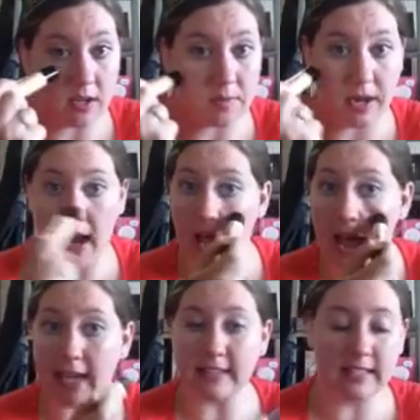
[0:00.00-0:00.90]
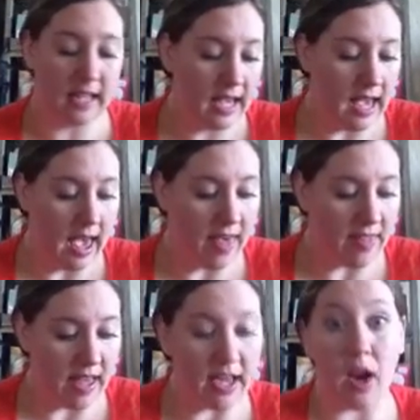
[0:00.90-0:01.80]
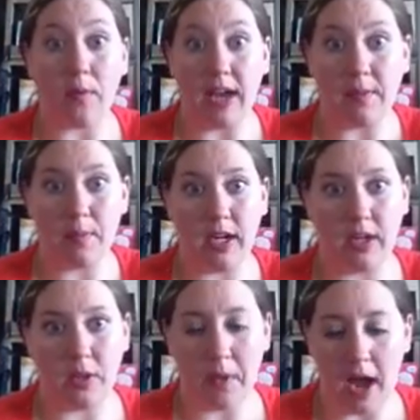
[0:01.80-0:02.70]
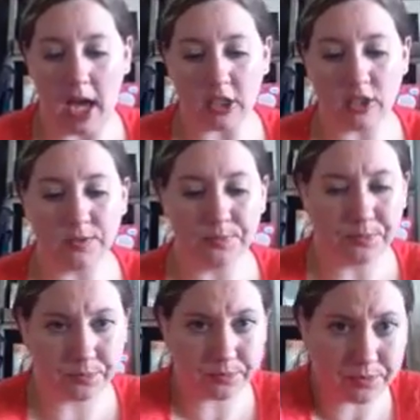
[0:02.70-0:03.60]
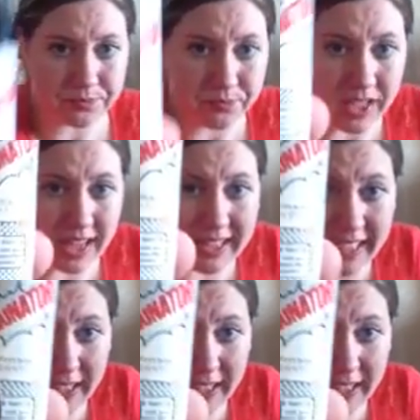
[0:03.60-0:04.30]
under my eyes. And then we have a brand new Posh. The